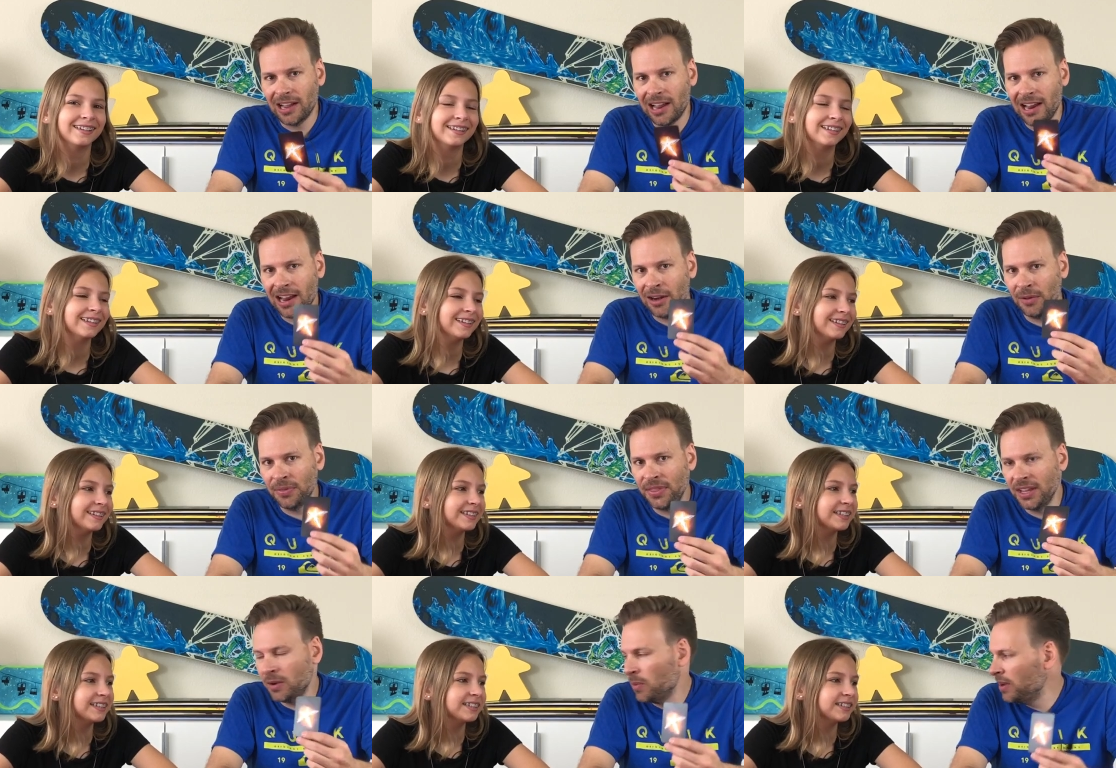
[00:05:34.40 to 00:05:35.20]
Speaker 1: I, I don't
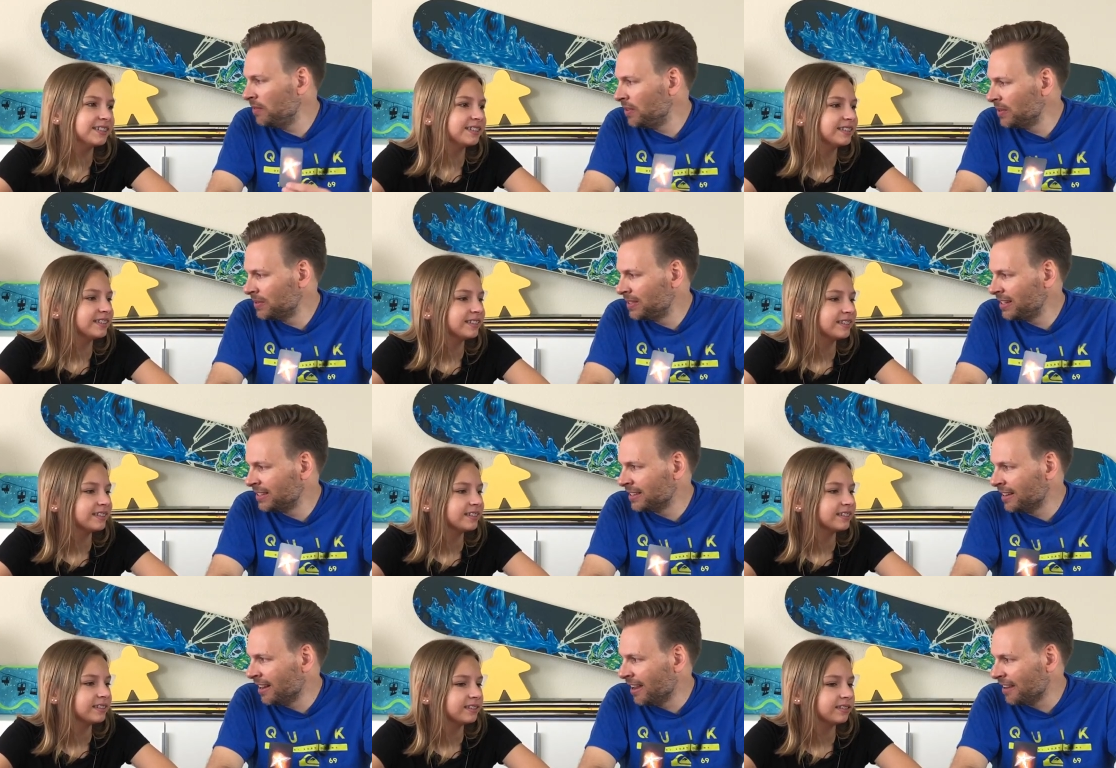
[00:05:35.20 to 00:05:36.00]
think we've used
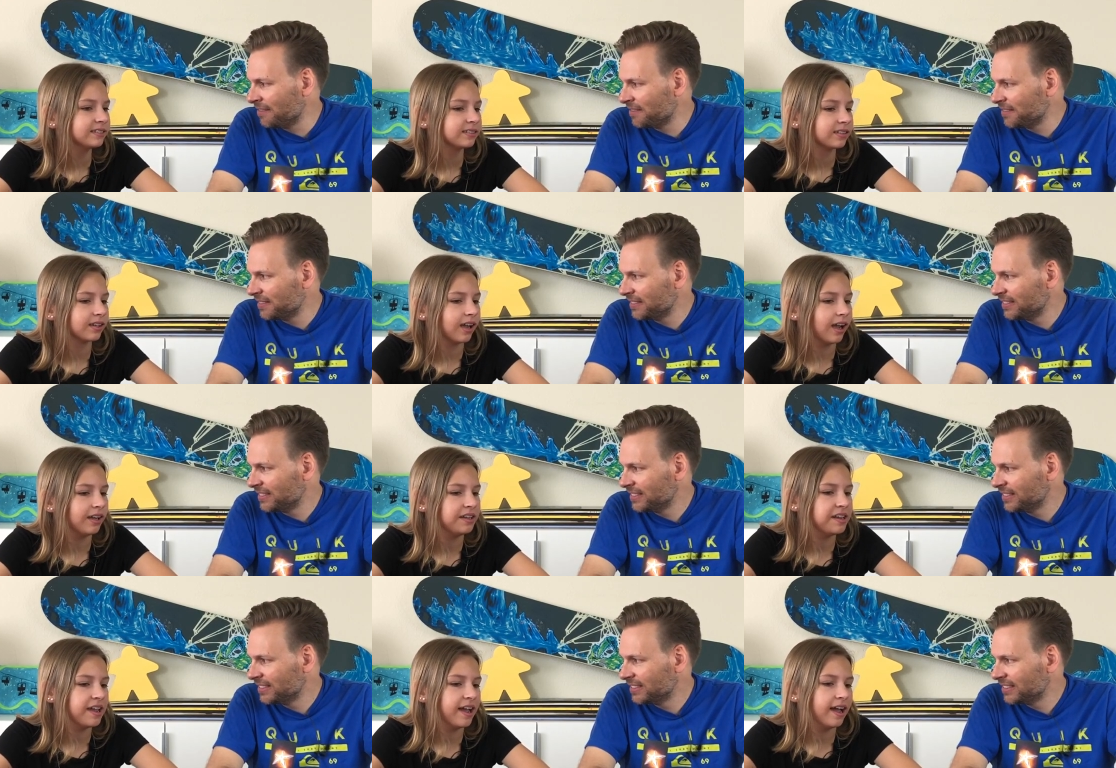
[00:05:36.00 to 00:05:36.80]
these enough.
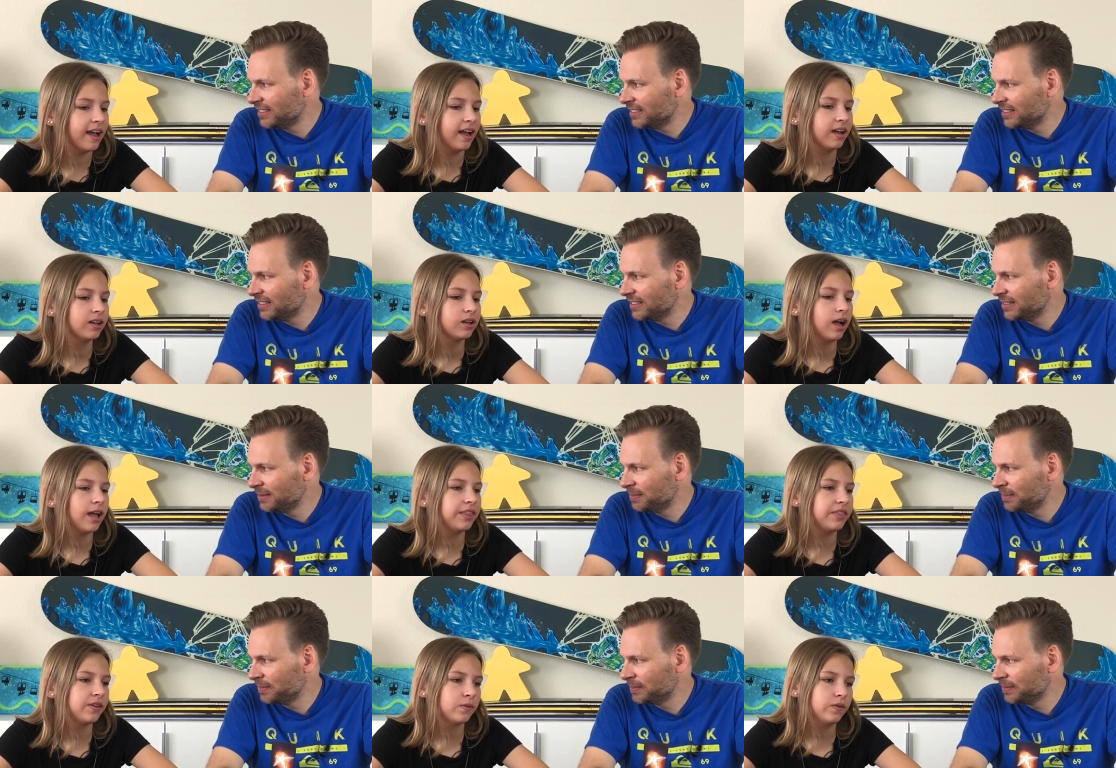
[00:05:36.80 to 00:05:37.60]
Speaker 2: Yeah,
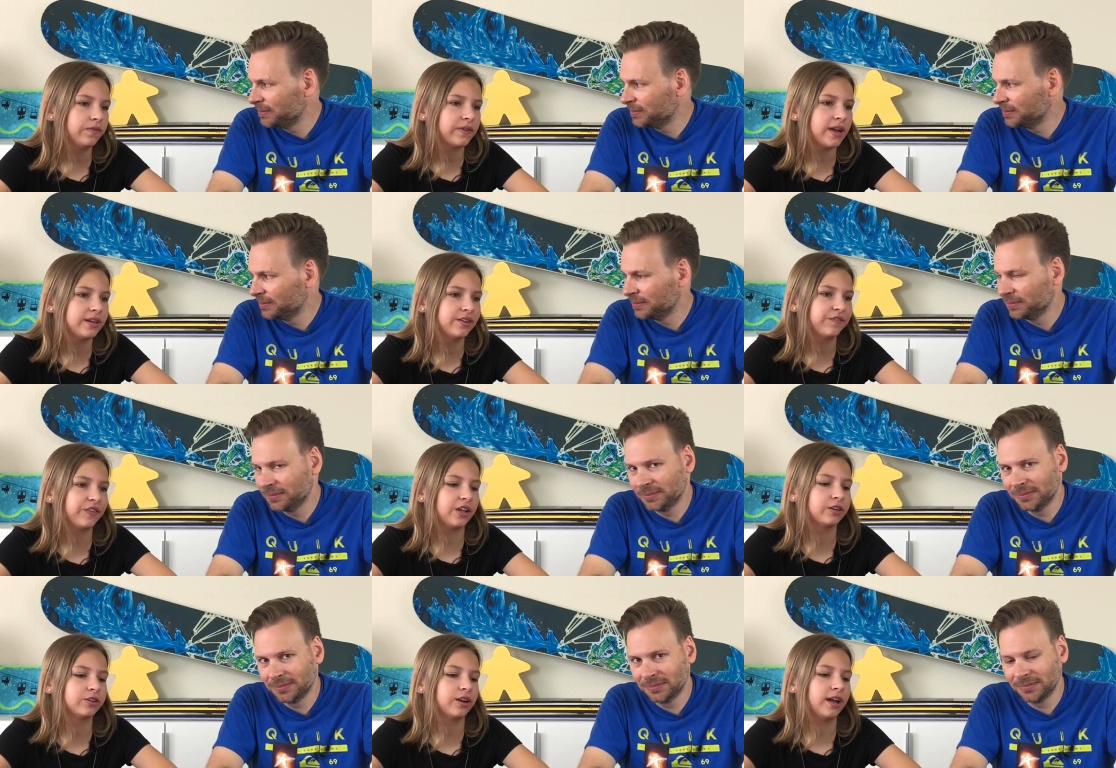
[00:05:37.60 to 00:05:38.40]
I think we've kind of
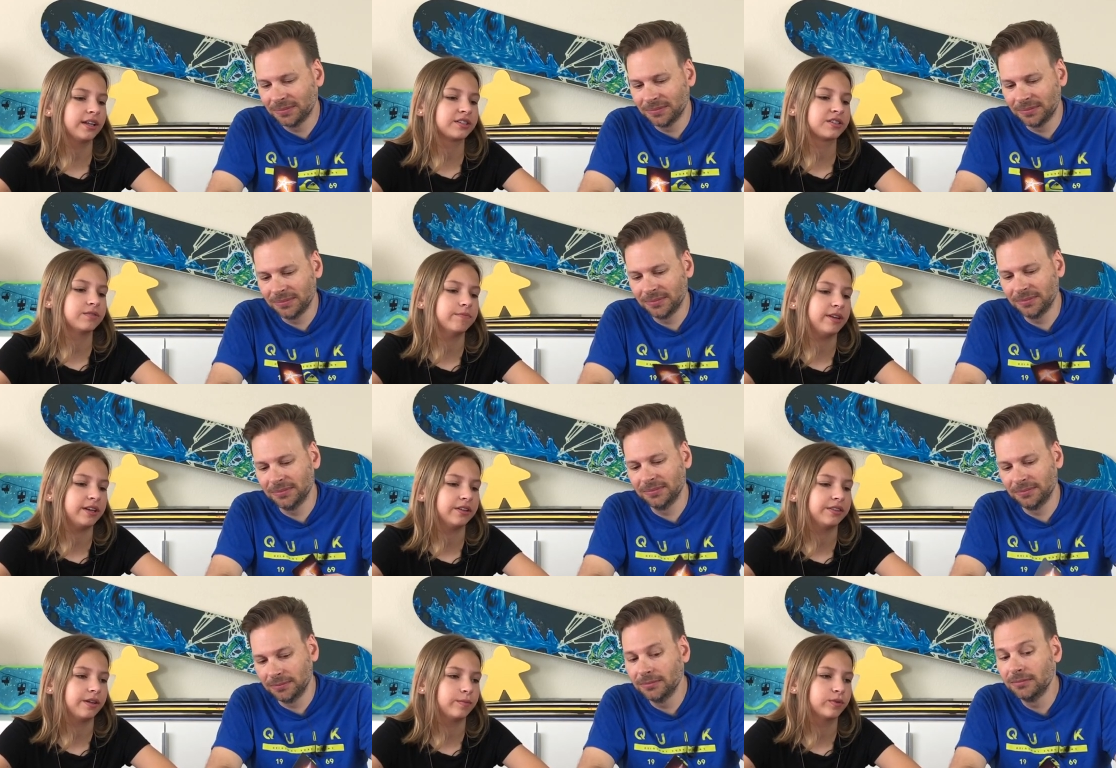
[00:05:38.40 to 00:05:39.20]

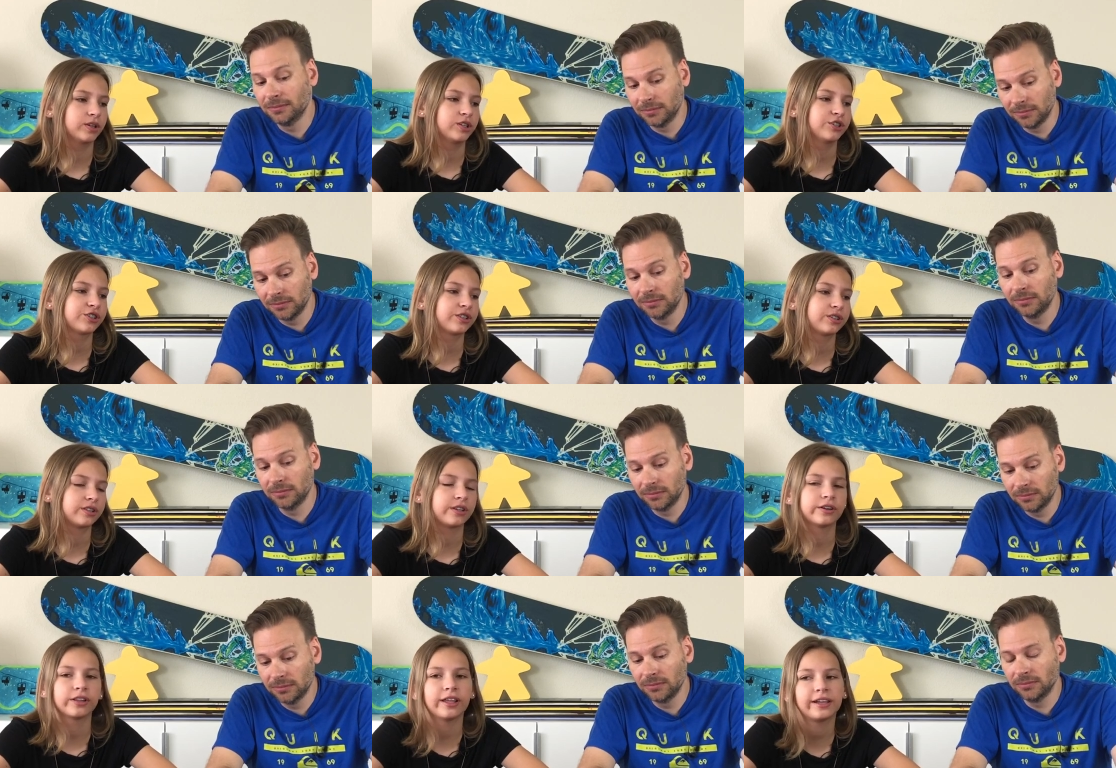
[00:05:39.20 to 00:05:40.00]
underestimated them. We're just,
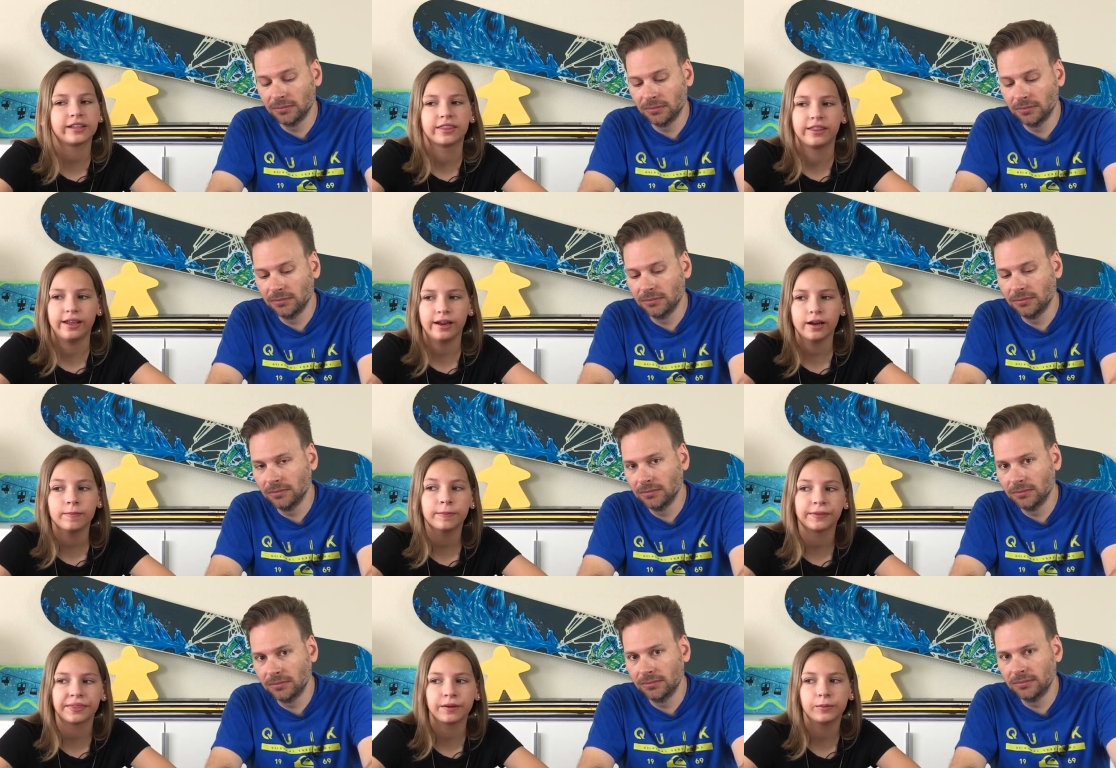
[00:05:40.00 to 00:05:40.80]
they're like there,
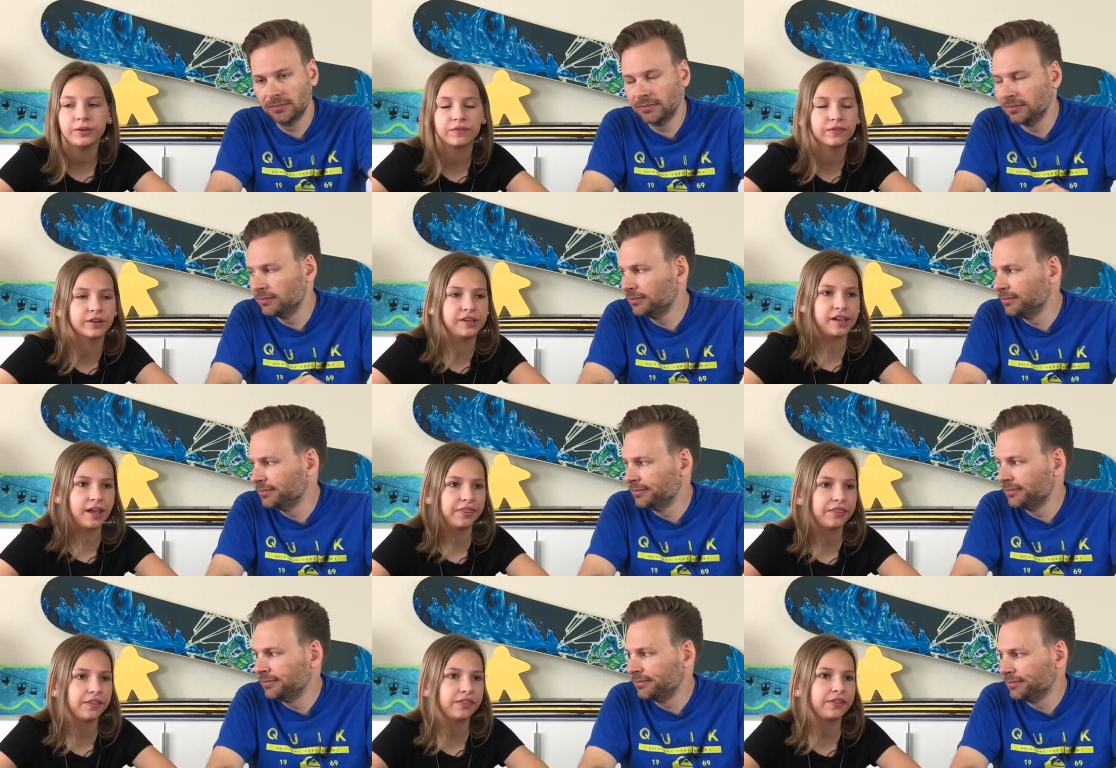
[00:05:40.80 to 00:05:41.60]
but then we
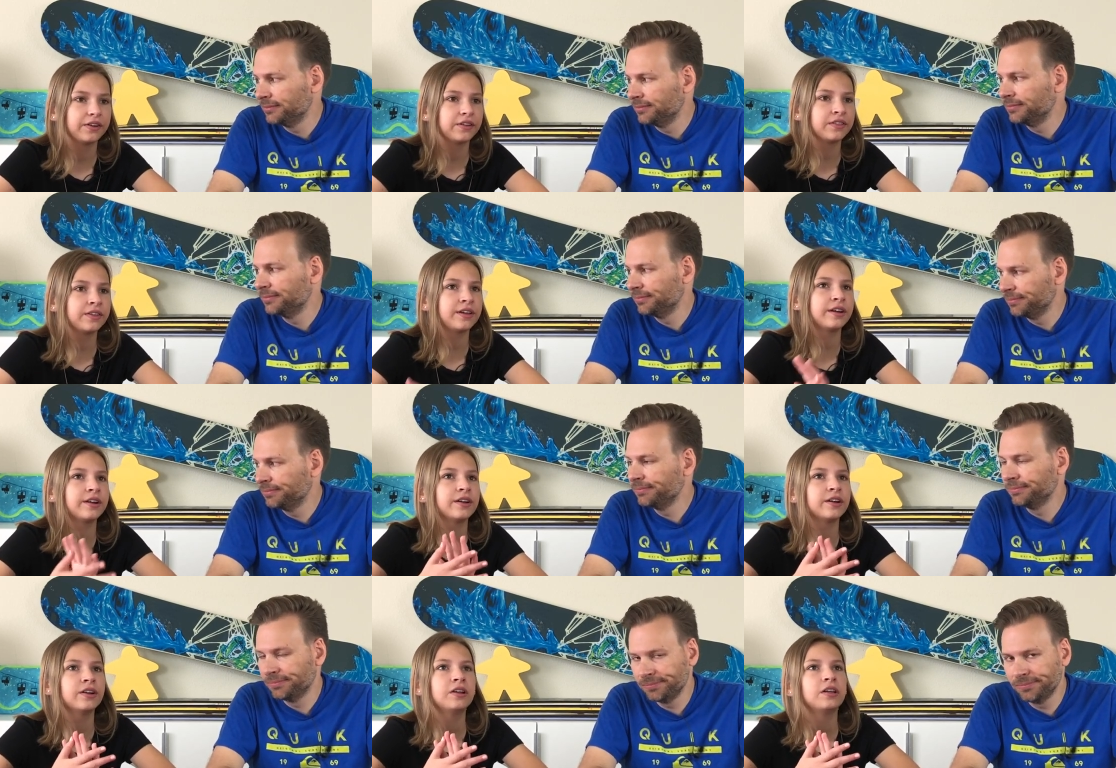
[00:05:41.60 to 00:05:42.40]
forget that they're
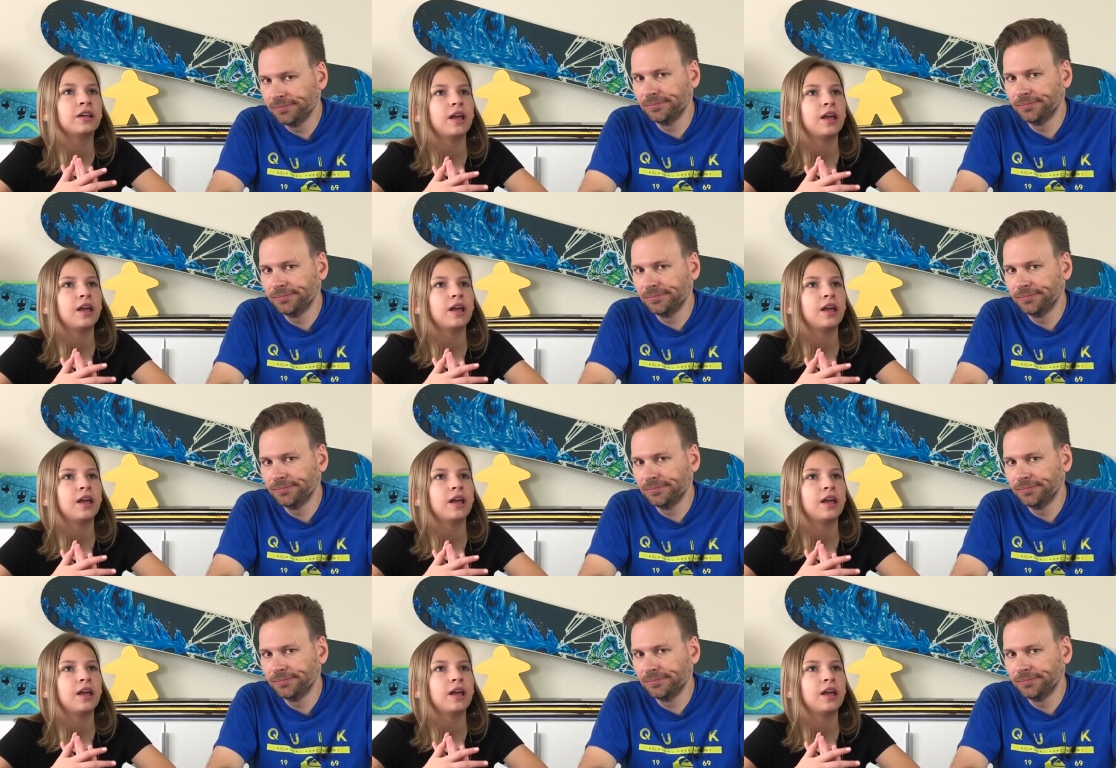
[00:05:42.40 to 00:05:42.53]
there,